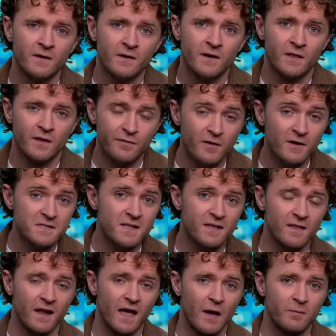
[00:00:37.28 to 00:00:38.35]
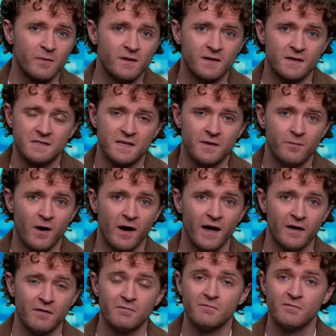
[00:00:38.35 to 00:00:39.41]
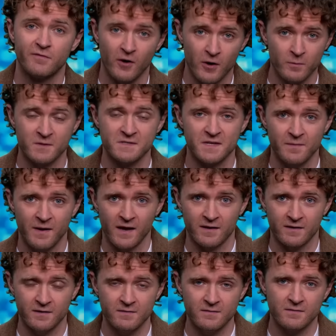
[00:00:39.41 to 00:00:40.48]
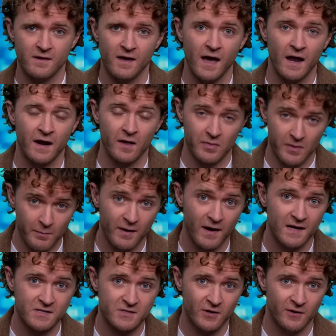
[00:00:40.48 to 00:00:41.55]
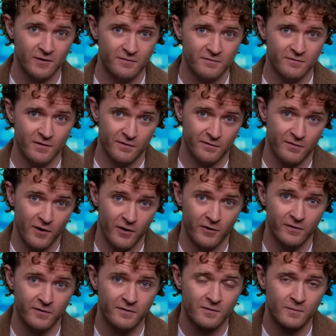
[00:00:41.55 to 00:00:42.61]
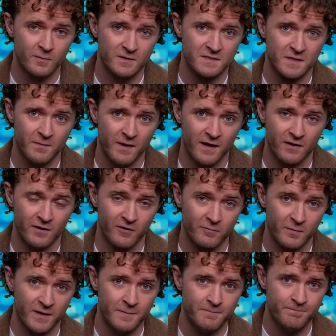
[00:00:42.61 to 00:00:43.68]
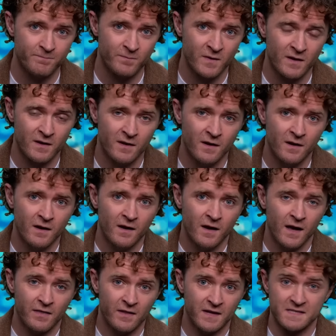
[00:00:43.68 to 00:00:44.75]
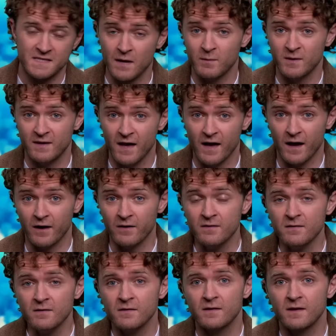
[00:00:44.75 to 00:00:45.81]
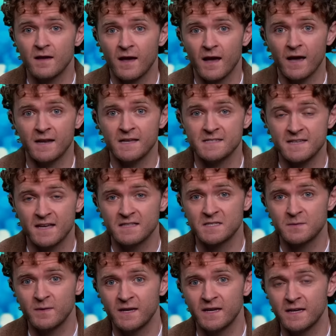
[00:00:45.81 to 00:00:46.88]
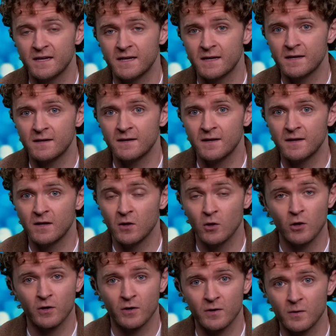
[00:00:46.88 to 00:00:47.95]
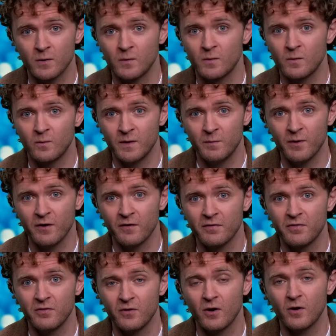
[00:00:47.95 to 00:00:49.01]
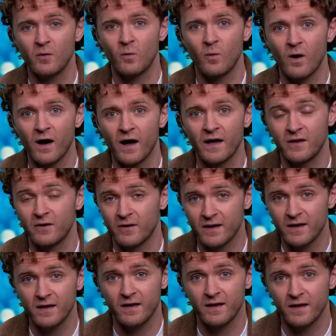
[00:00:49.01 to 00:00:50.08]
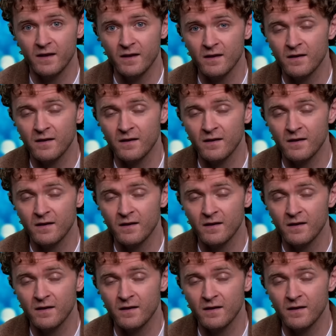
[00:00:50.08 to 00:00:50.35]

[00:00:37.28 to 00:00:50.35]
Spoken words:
And the first thing that happened is that my phone was demanded and the passcode for the phone was demanded of me. And then he sat me down and he said to me, "Look, we both know why you're here."